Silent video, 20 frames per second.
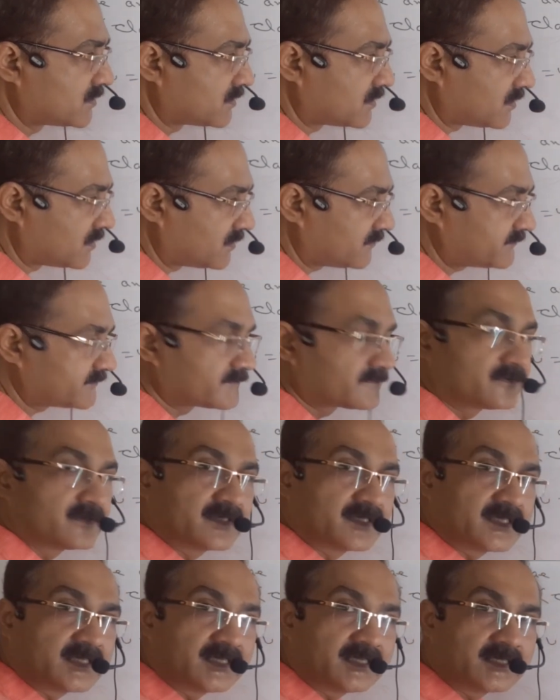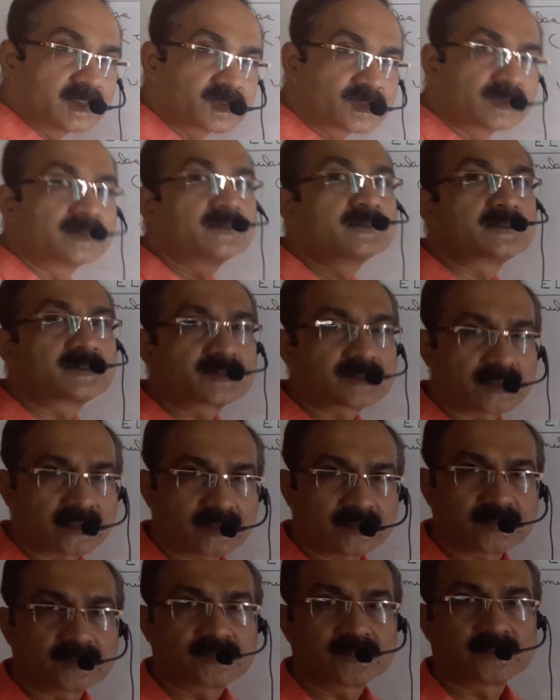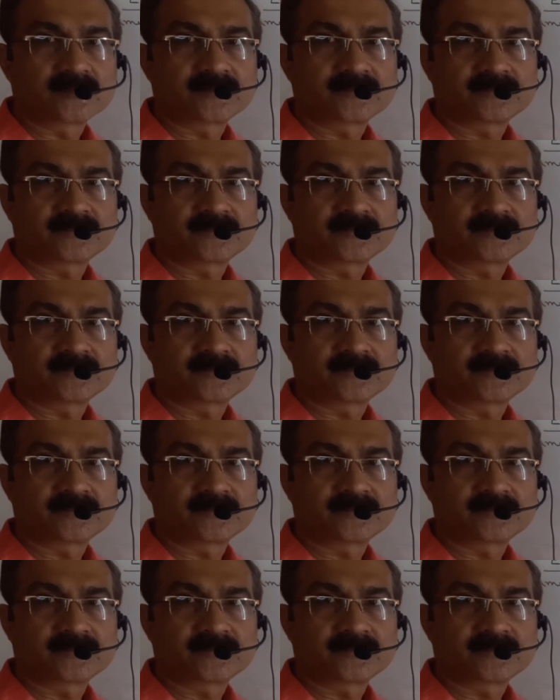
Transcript: of each charge.